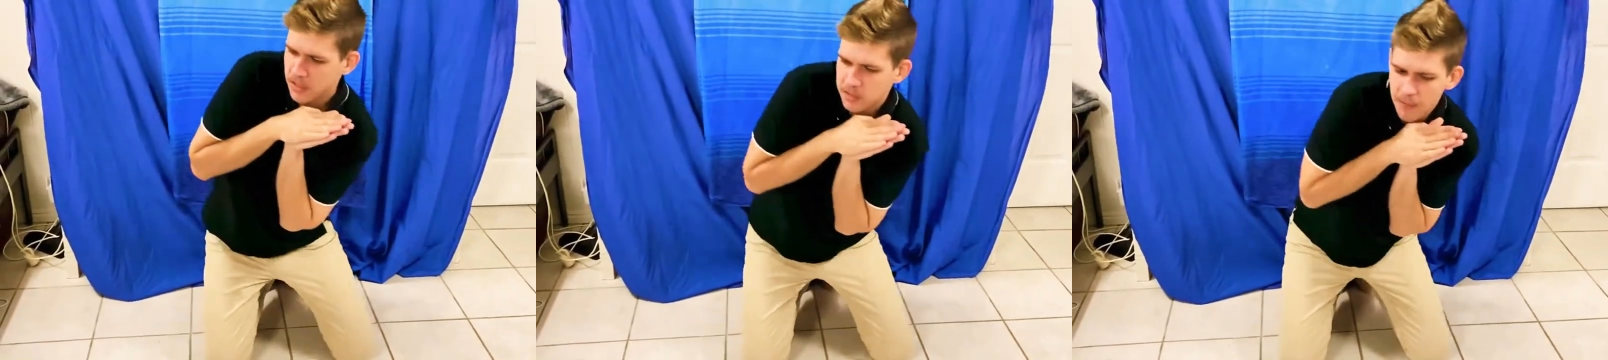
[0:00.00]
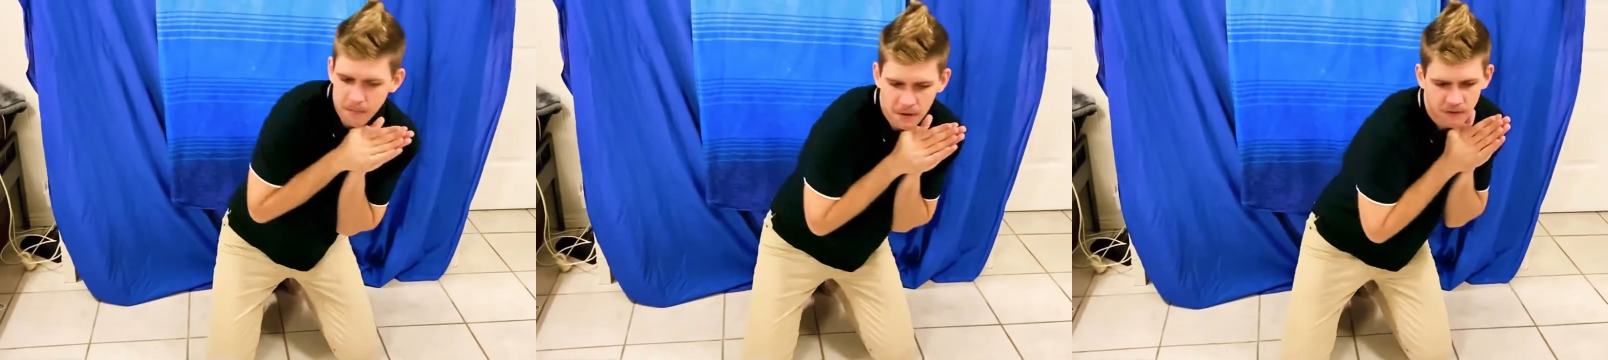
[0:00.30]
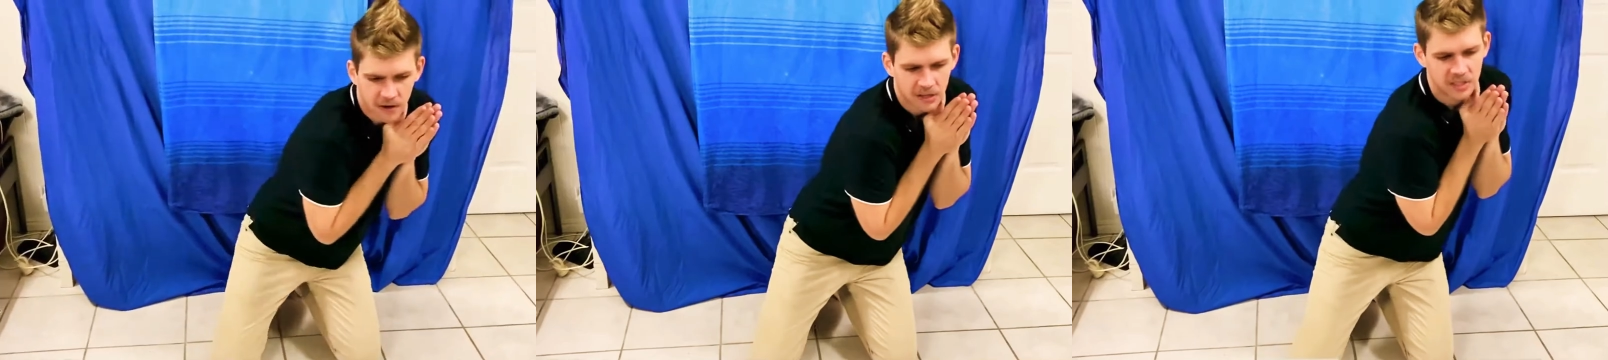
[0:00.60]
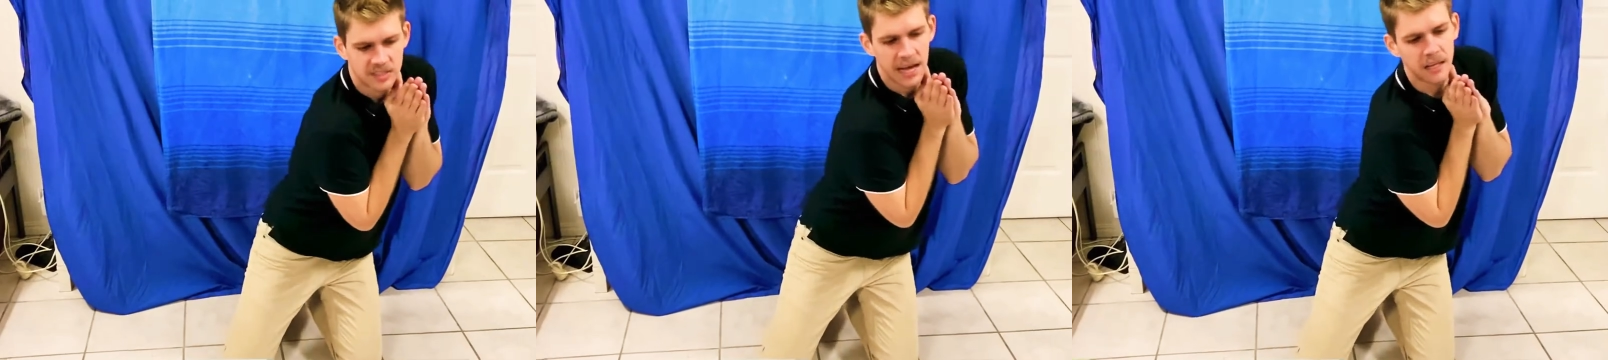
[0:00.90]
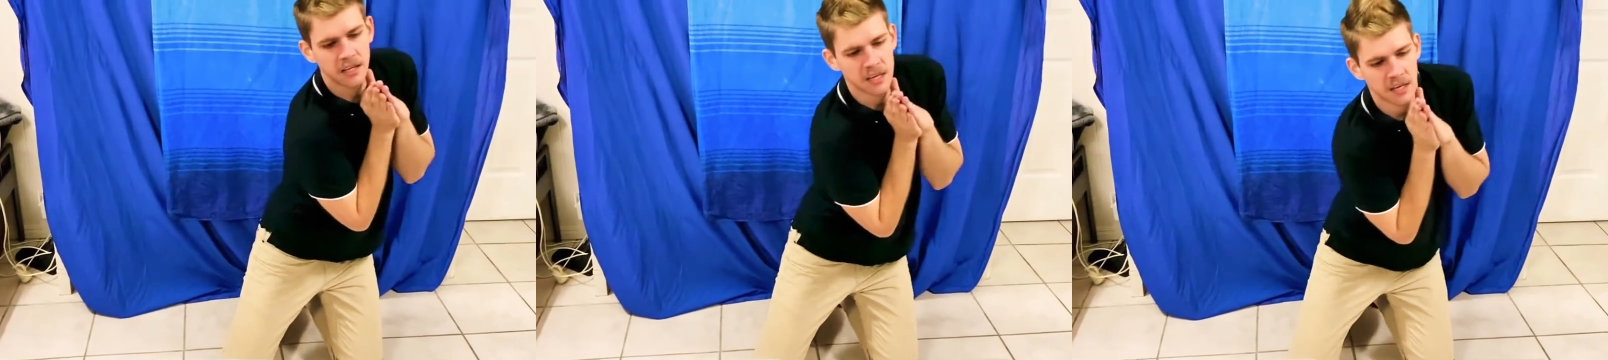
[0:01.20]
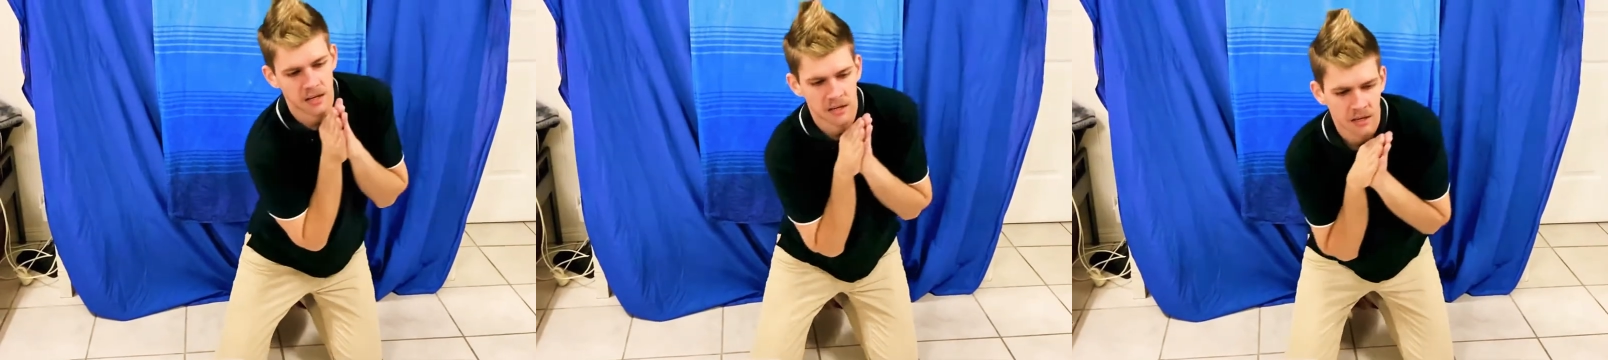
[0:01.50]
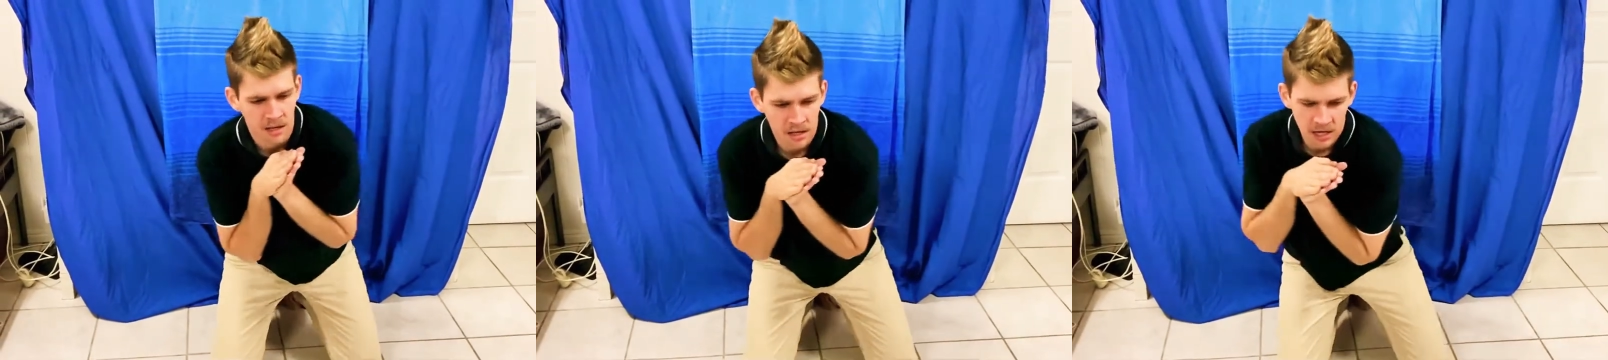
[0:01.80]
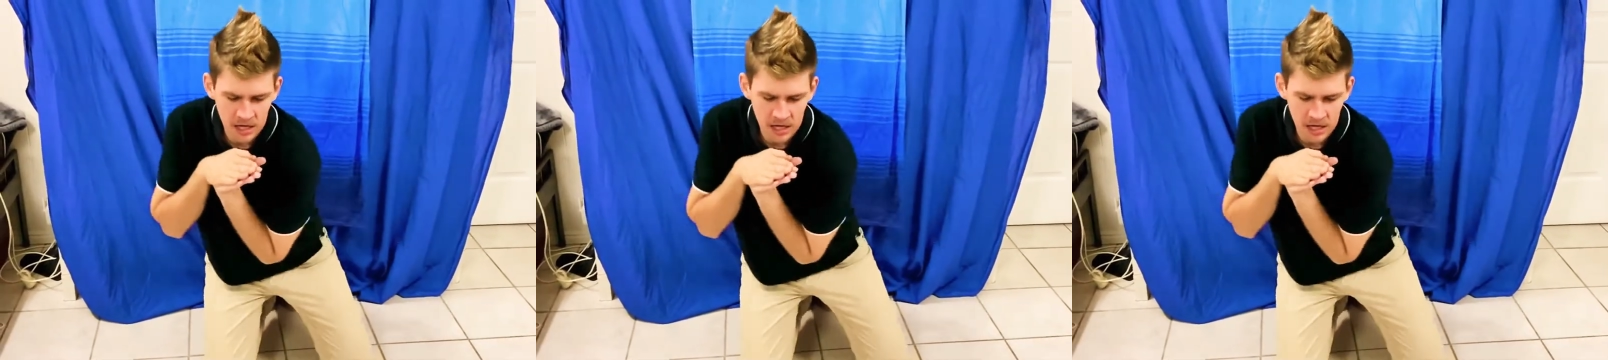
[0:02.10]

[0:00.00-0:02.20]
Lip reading: might be very delicate and